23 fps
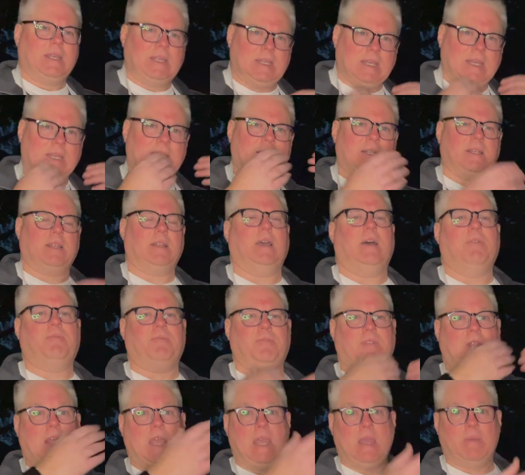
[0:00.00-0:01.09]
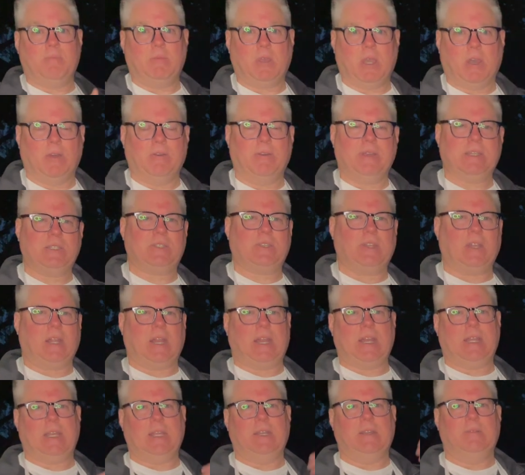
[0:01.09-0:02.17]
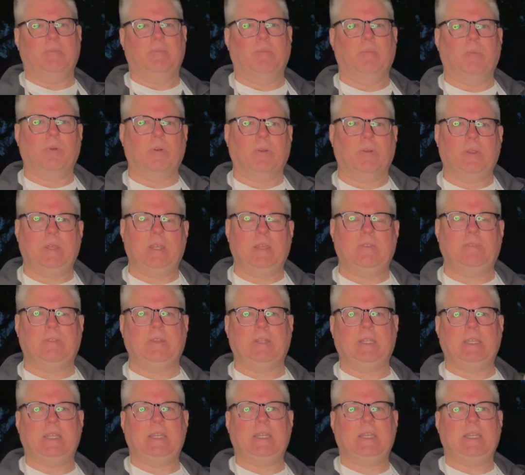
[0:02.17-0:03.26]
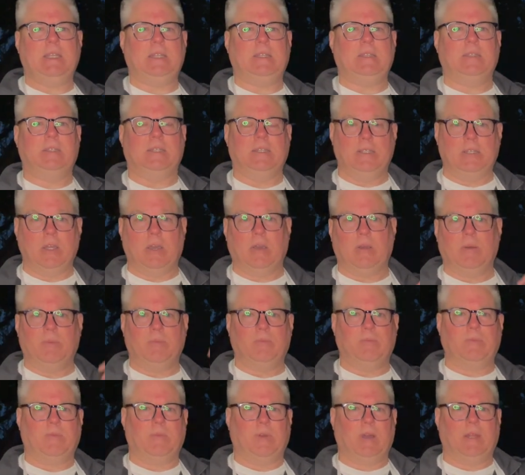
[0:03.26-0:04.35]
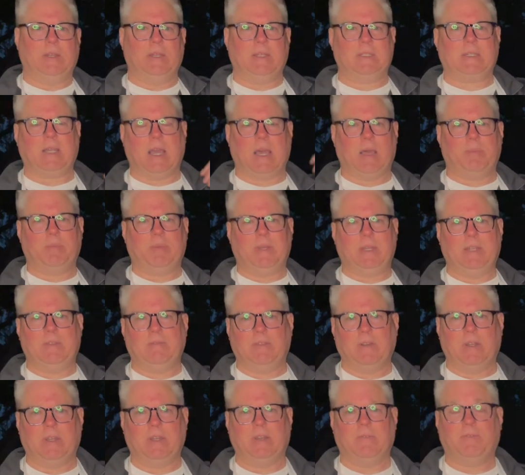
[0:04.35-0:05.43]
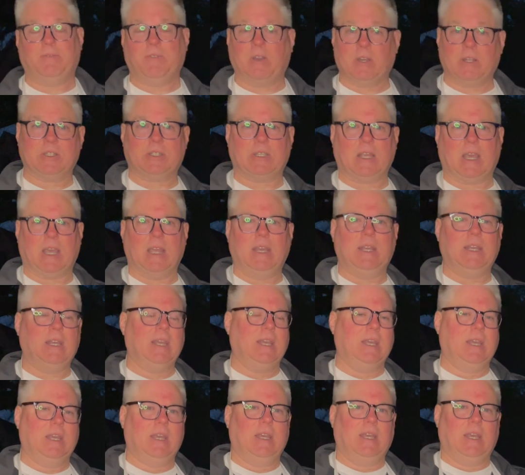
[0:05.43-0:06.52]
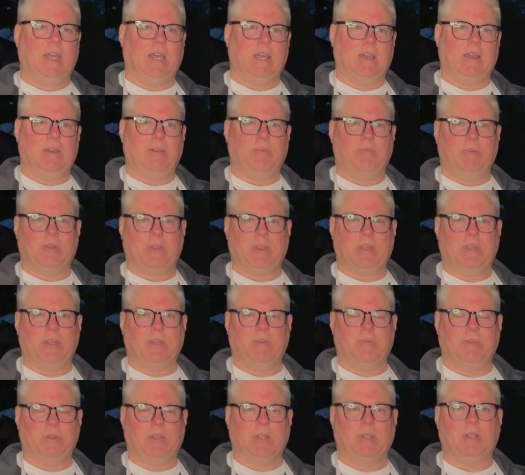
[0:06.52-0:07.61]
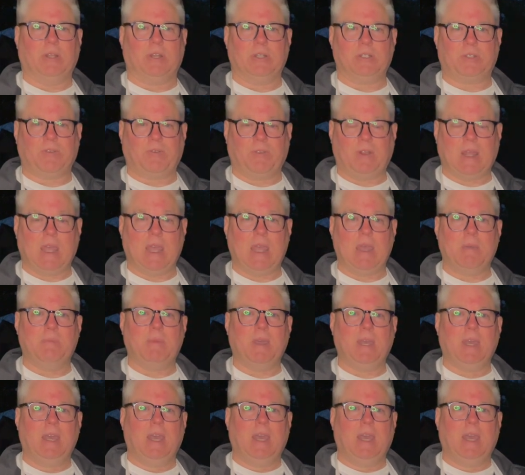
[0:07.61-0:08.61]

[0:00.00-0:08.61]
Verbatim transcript: get a flame going so that I can more evenly heat the dome on the top and even on the far side uh, with, a, with a large flame